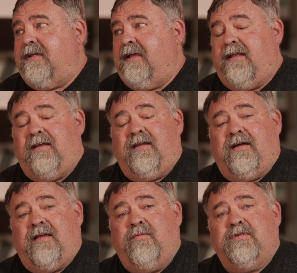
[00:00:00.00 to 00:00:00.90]
and
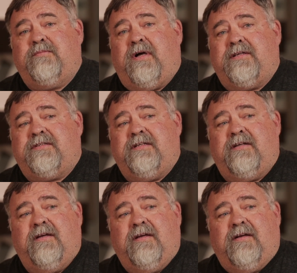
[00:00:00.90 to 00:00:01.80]
he was
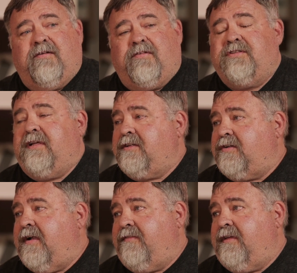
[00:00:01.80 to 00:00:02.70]
busted for sex
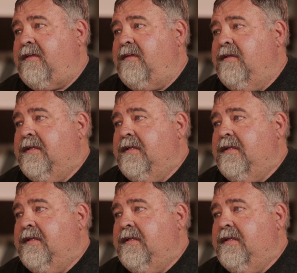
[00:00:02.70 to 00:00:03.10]
trafficking.